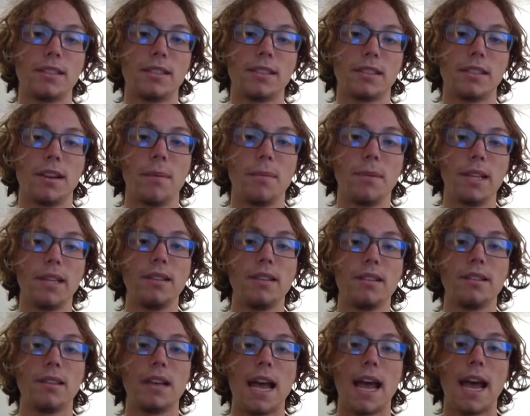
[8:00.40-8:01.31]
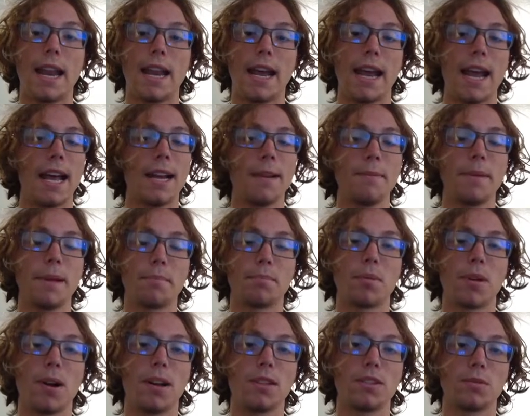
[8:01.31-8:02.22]
summons, and I had him at
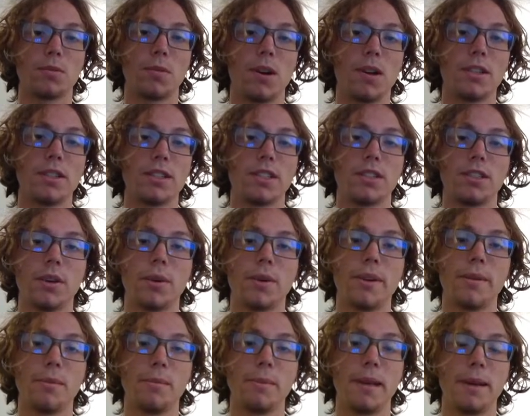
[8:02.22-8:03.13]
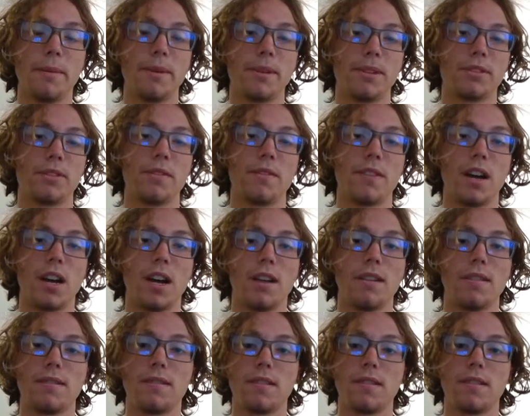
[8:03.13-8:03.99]
Bronze 1 just so he would be able to survive.